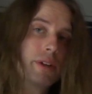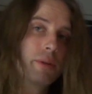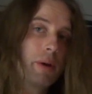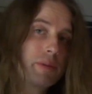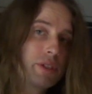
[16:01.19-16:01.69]

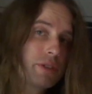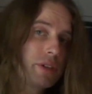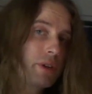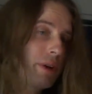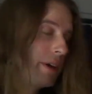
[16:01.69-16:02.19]
anyway, I'm just
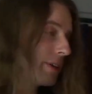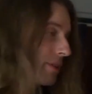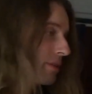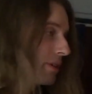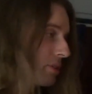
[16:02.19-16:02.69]
going to go ahead
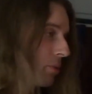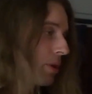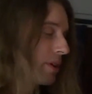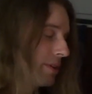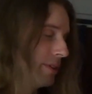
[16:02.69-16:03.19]
and get to
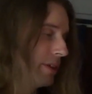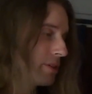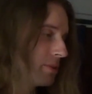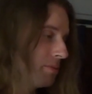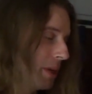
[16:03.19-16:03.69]
work on
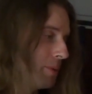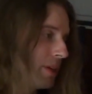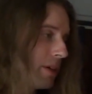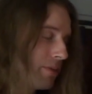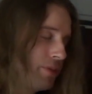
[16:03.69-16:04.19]
this.
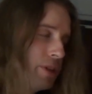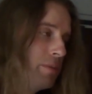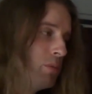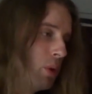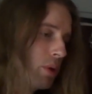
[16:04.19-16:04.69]
Maybe I'll
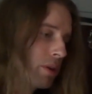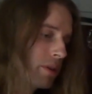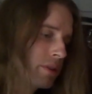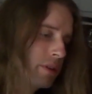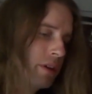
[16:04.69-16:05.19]
film
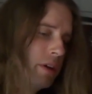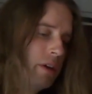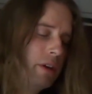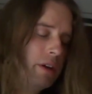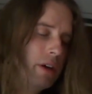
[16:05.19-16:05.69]
more
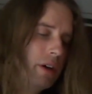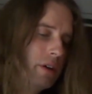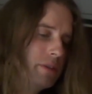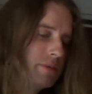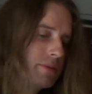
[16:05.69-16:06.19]

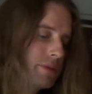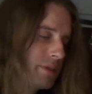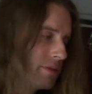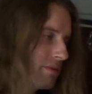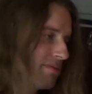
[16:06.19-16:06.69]
of,
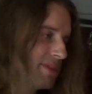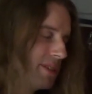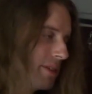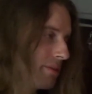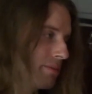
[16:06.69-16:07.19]

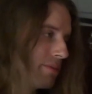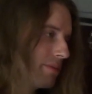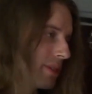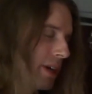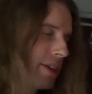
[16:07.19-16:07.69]

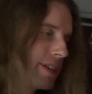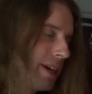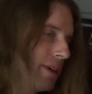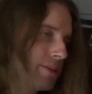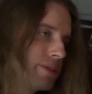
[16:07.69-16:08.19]
cutting
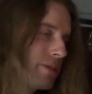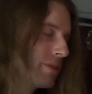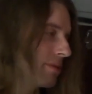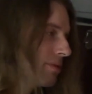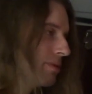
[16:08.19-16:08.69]
out
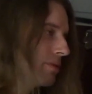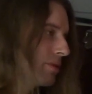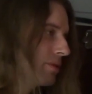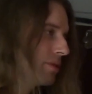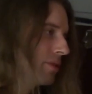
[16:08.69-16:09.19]

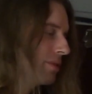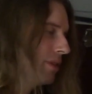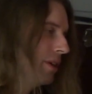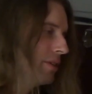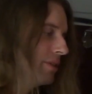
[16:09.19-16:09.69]

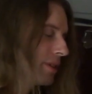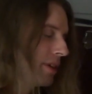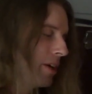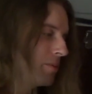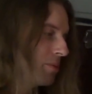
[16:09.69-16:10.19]
the
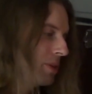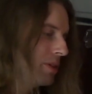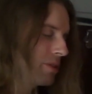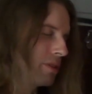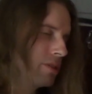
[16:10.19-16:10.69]
cabinet
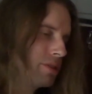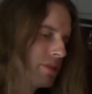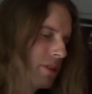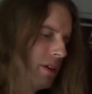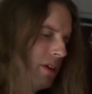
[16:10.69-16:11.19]
pieces.